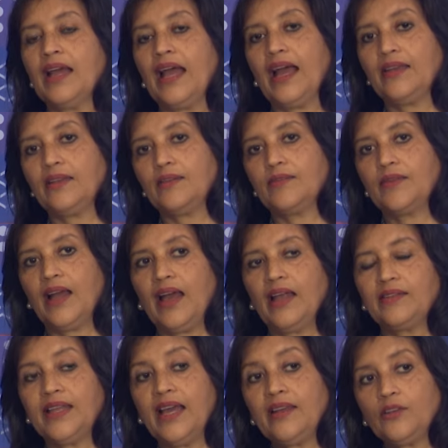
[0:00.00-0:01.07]
And
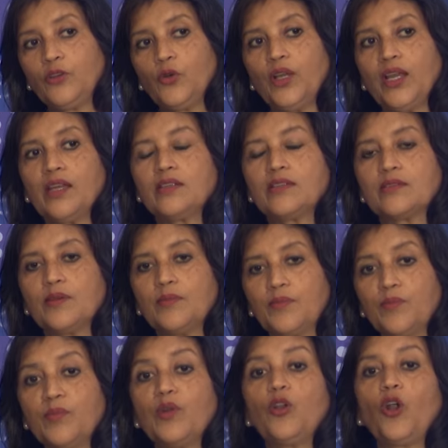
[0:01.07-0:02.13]
then you need
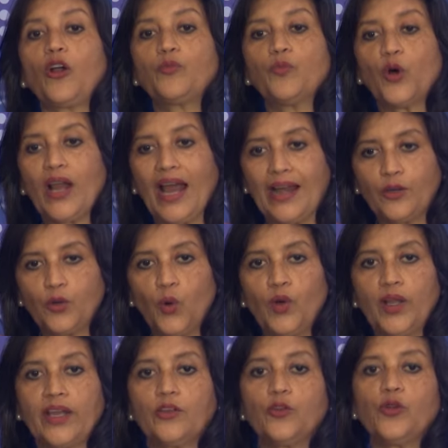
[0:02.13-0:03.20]
a lot more hand-holding.